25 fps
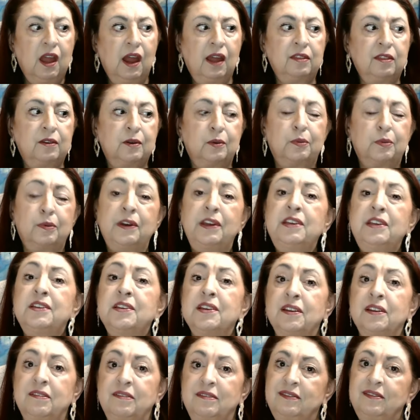And the
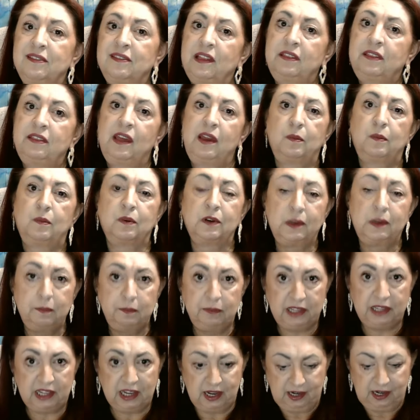reason that they
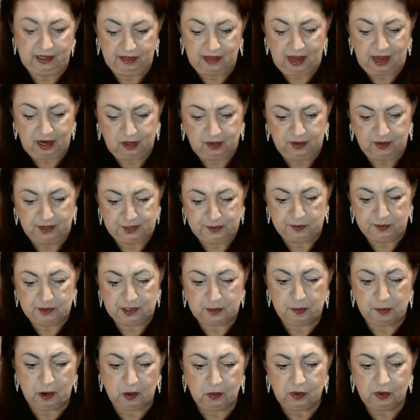wouldn't be getting that
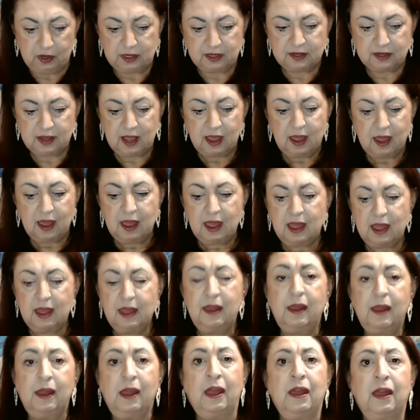Christmas bonus
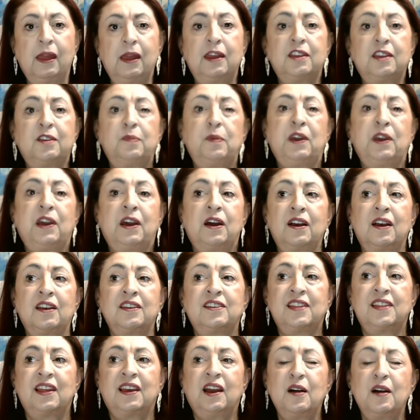is
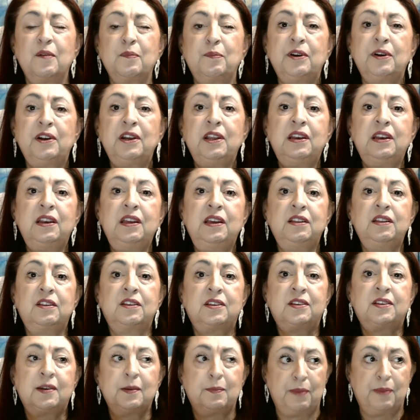because the company
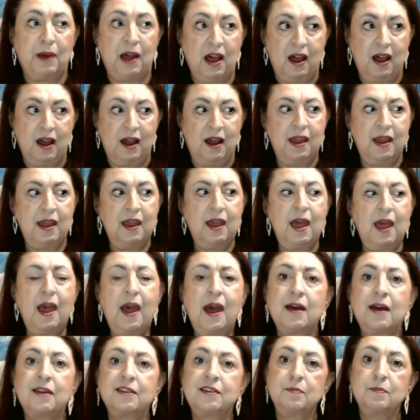needs to buy
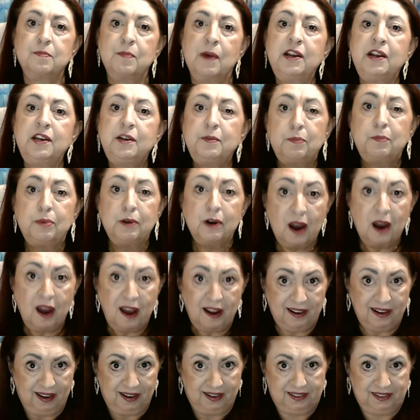as much
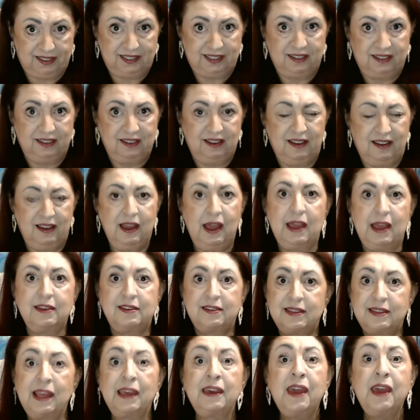product
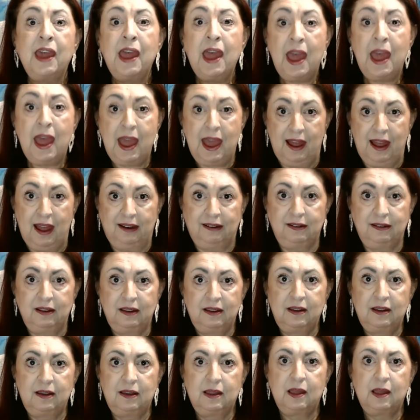as they can